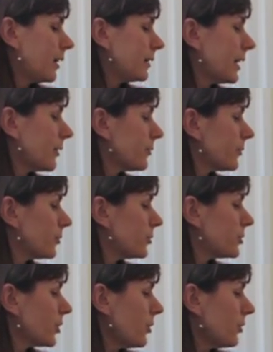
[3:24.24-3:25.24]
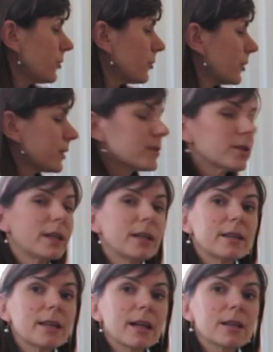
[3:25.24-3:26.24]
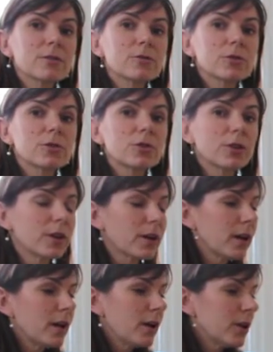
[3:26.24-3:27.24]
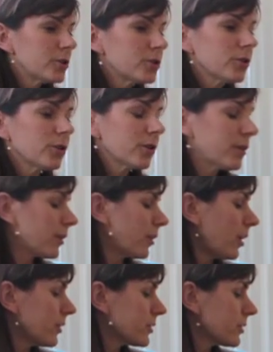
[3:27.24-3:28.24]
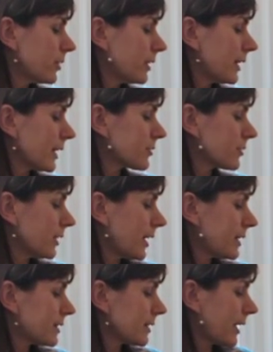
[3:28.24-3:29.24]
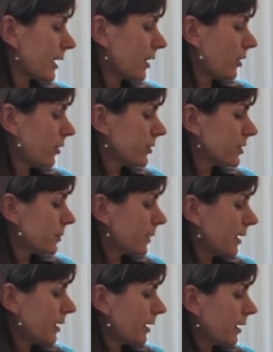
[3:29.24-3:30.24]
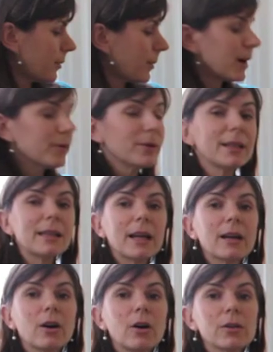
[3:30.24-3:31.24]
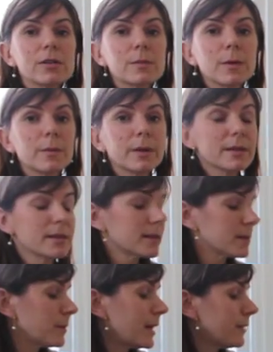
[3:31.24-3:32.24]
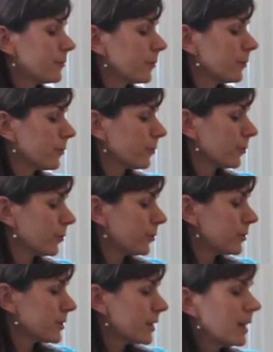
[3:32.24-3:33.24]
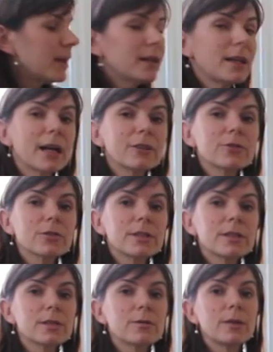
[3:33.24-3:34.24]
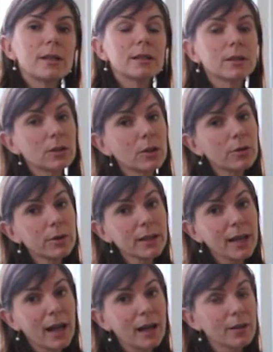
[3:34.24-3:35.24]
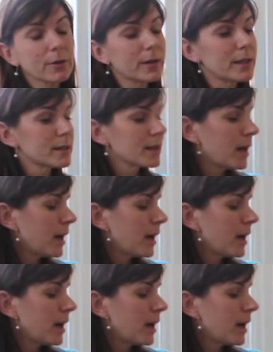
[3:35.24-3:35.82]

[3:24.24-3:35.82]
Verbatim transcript: Now, if you don't want to get the extra sugar, sugar, there are also electrolytes like Ultima. Um, I really like Ultima because it's made from fruit, naturally sweetened, low in calories,